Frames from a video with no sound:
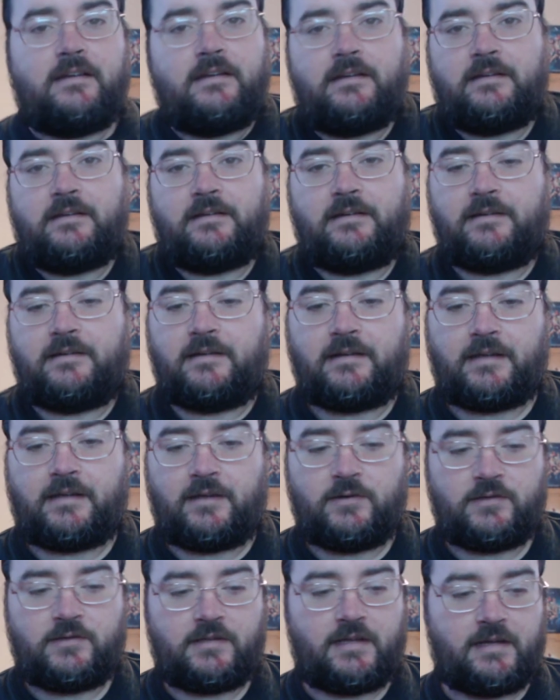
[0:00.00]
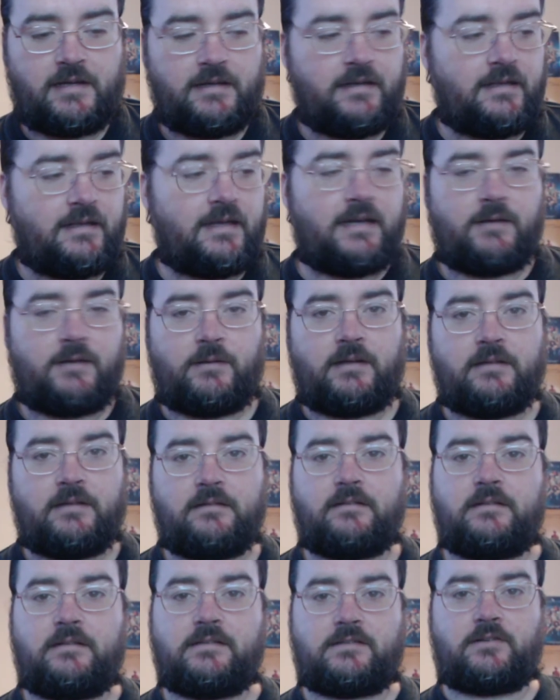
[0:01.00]
I'll get used to that. Anyway,
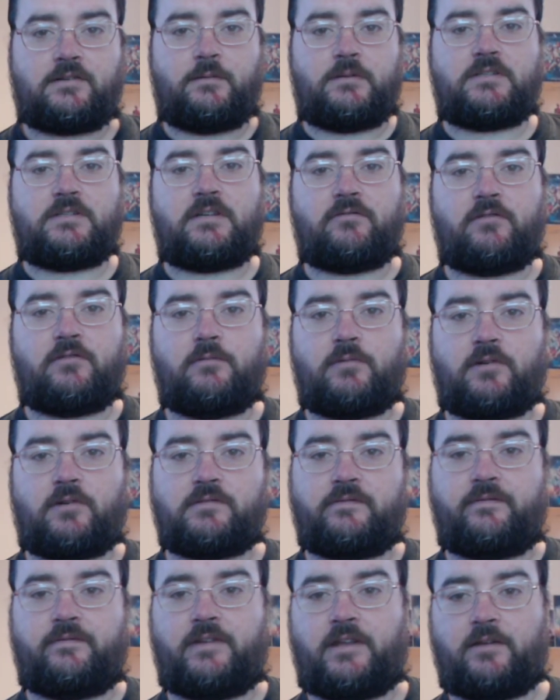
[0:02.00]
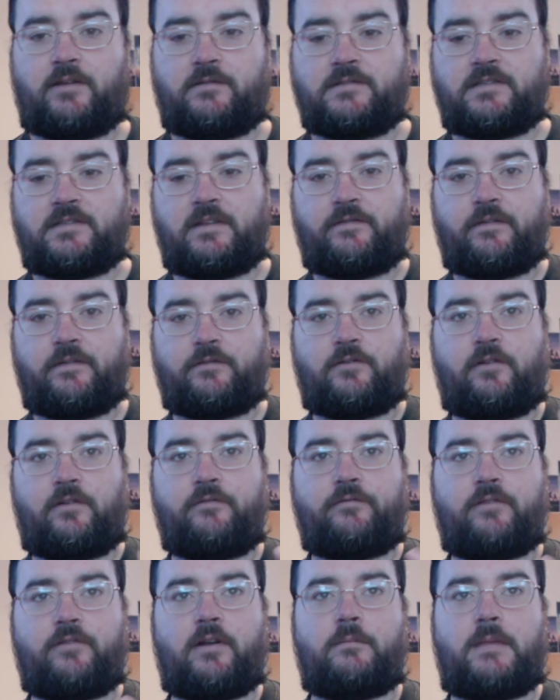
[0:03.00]
this is going to be a general unboxing video. The stuff I've got in
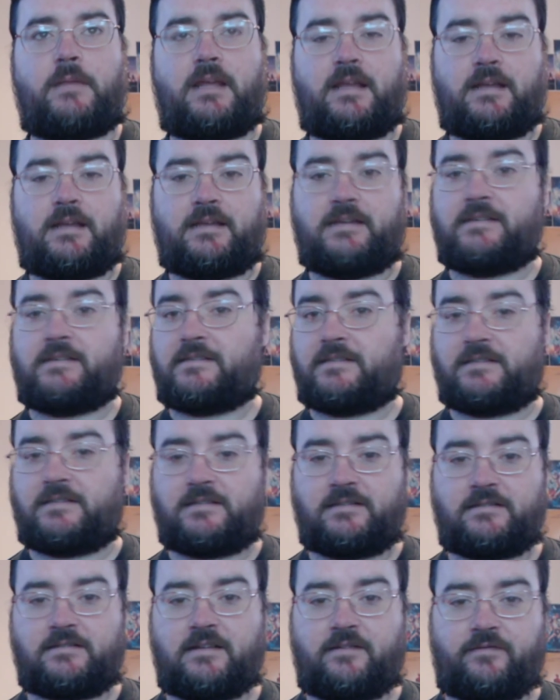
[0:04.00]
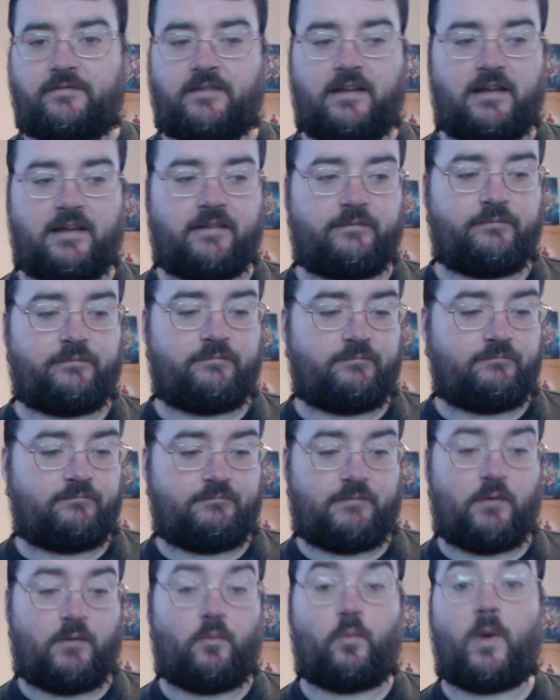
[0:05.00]
front of me is stuff that I've
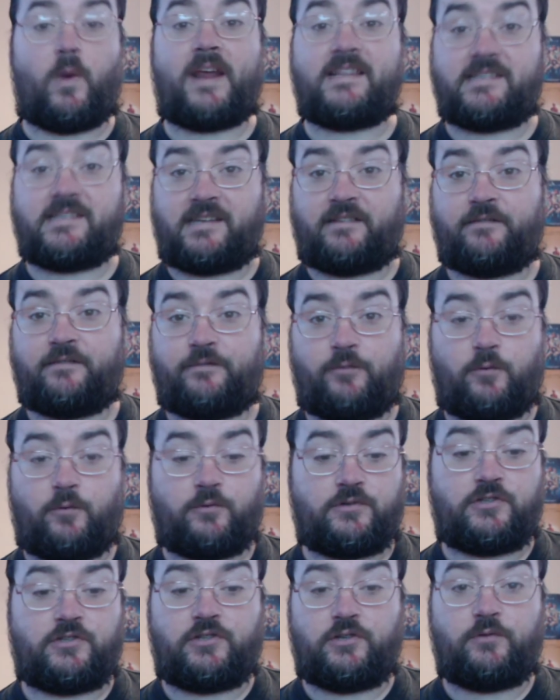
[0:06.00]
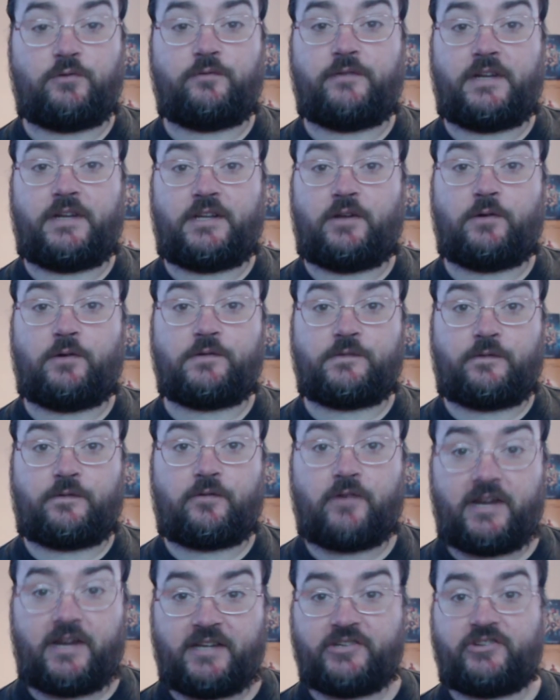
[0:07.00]
been waiting for to do videos
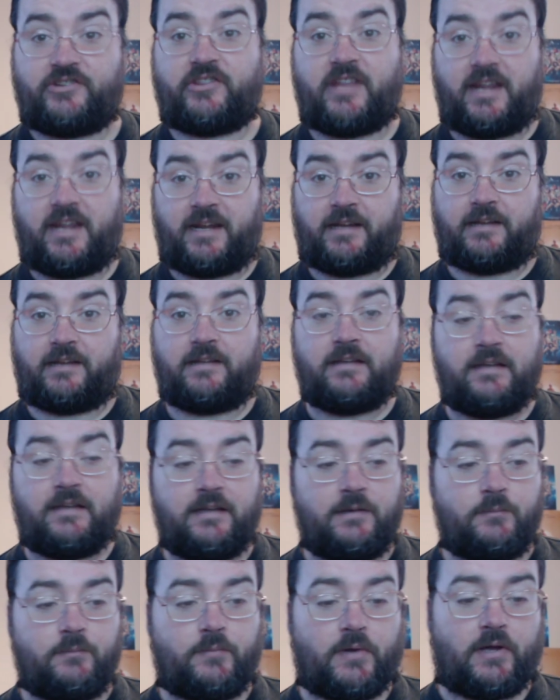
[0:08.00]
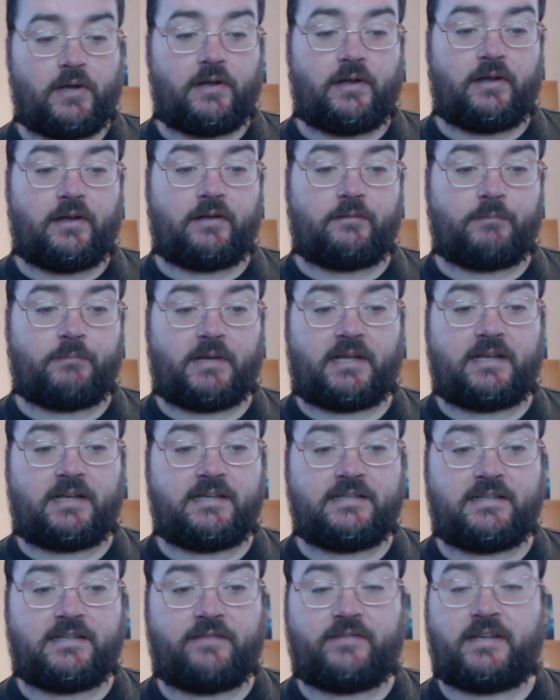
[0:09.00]
for each thing, but
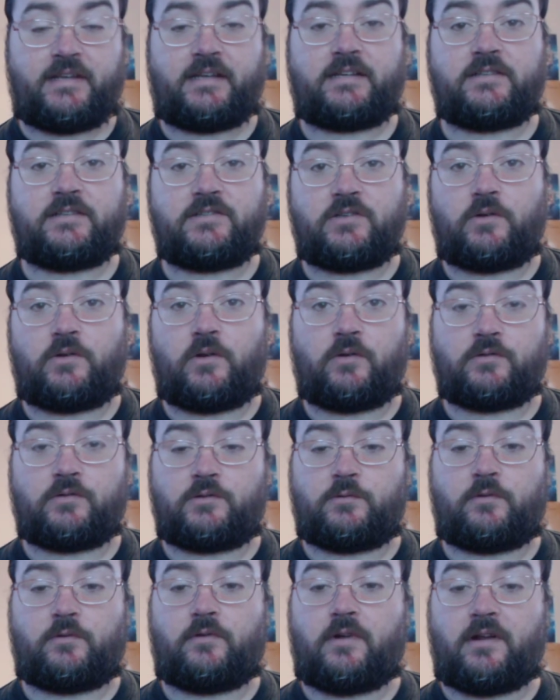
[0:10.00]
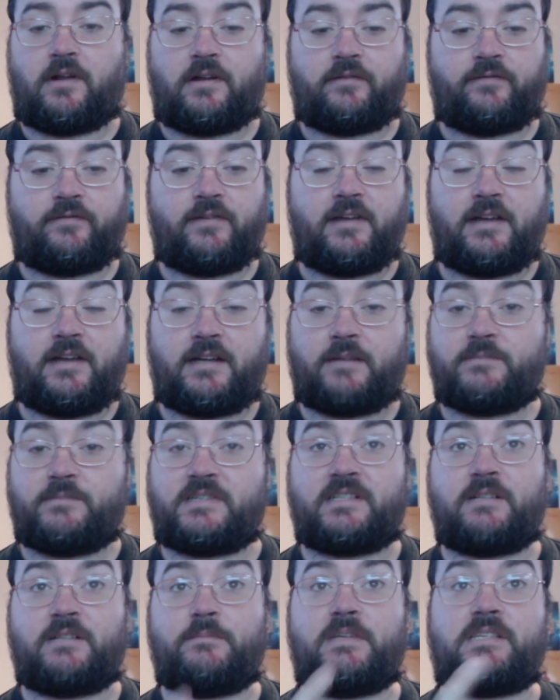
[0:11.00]
because they've taken so long to arrive, and I'm
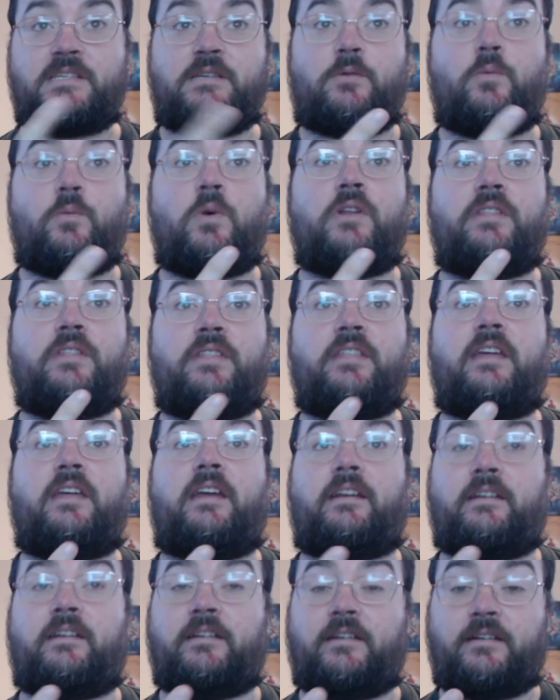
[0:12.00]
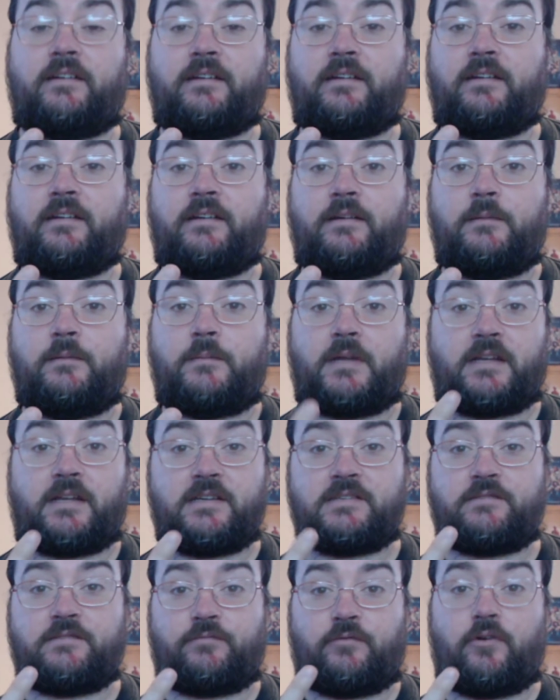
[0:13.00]
still missing one thing
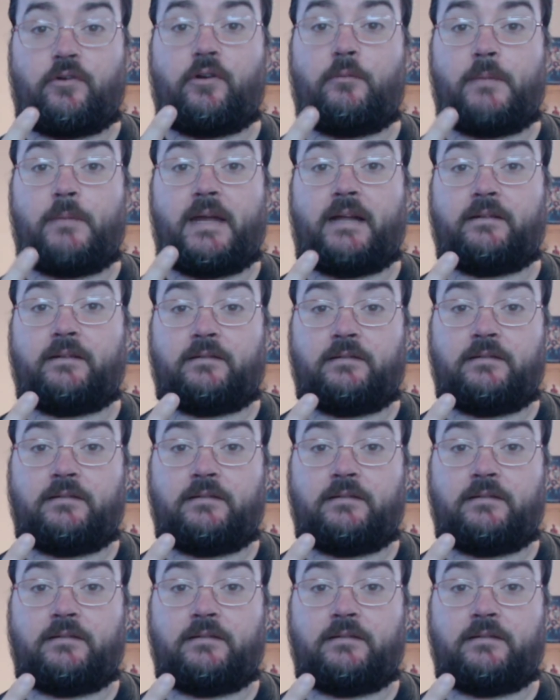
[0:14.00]
because of Royal Mail.